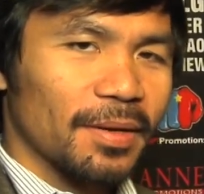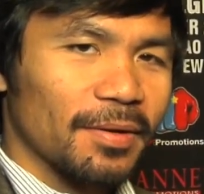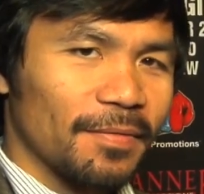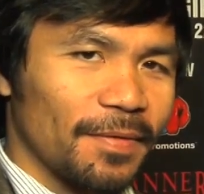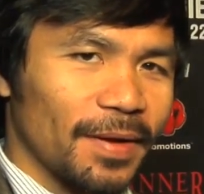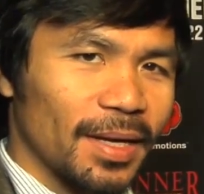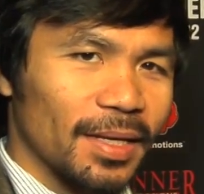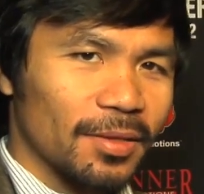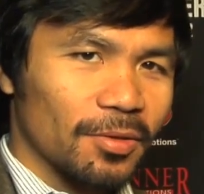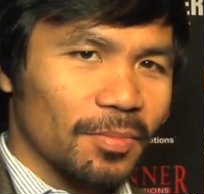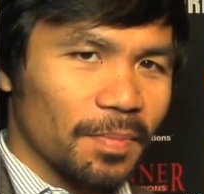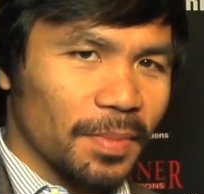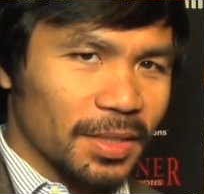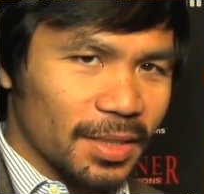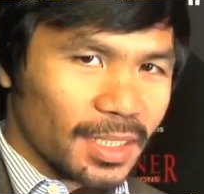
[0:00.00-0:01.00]
a good fight.
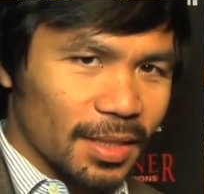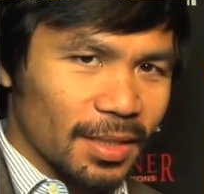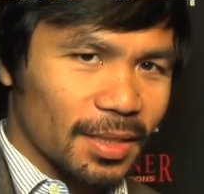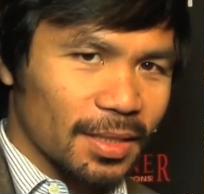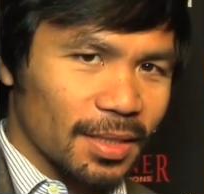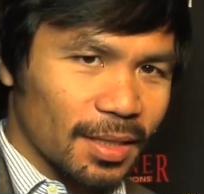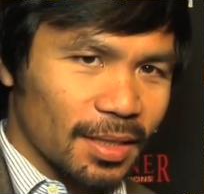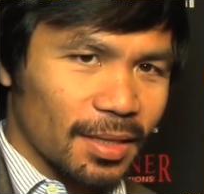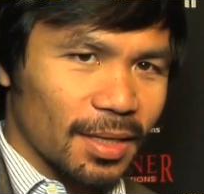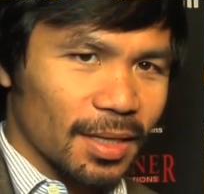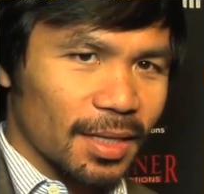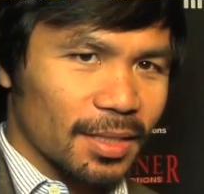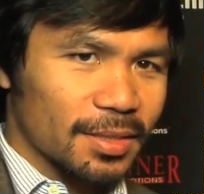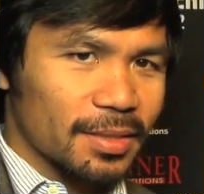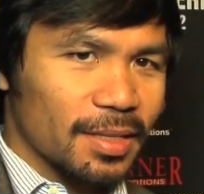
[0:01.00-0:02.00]
Don't miss it
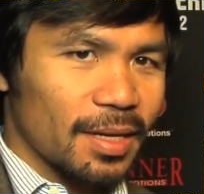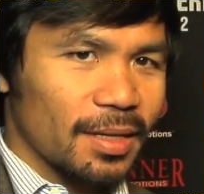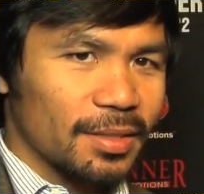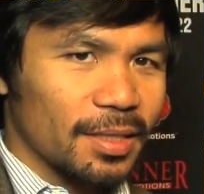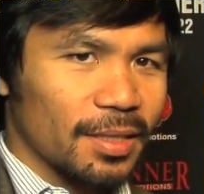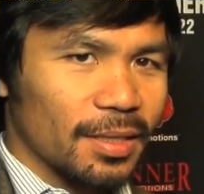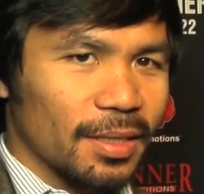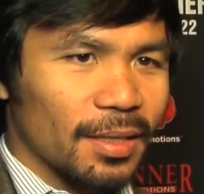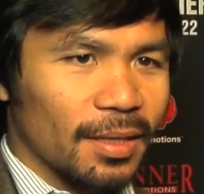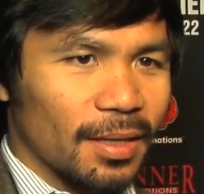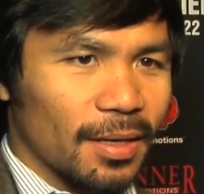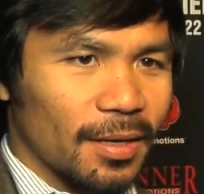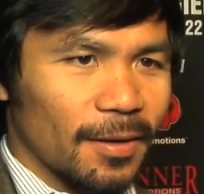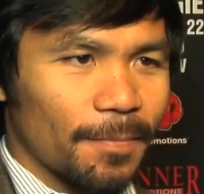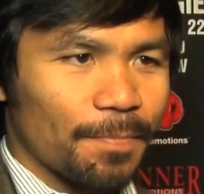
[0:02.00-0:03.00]
against Algieri.
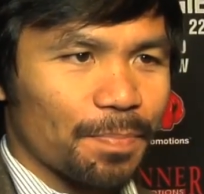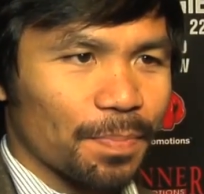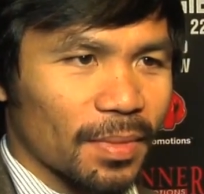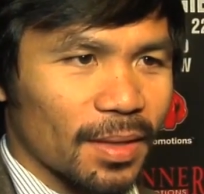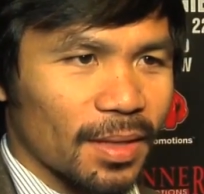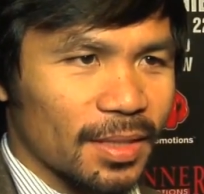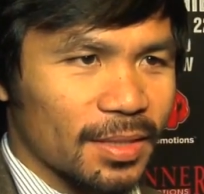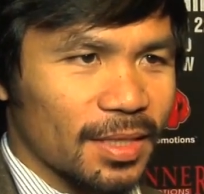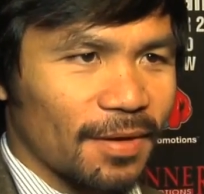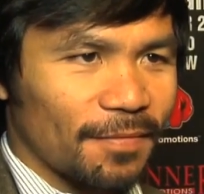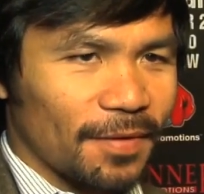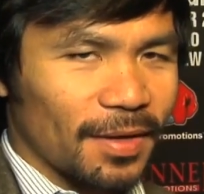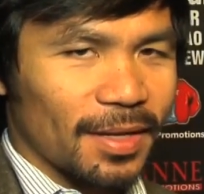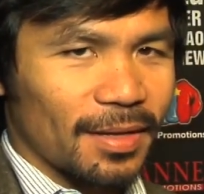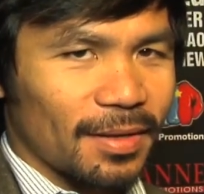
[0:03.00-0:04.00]
He's
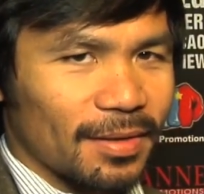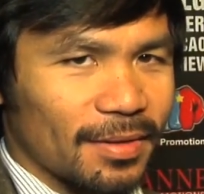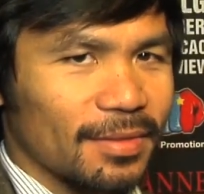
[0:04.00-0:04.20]
undefeated.